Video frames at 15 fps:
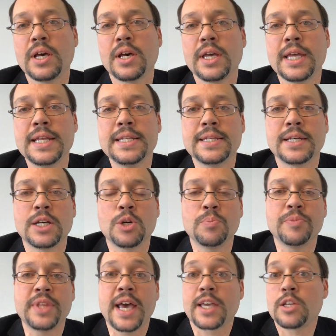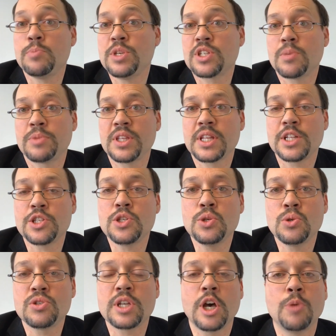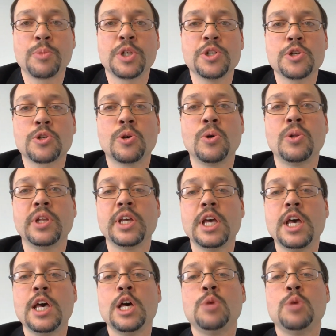and um, that could be something that's used to help control it.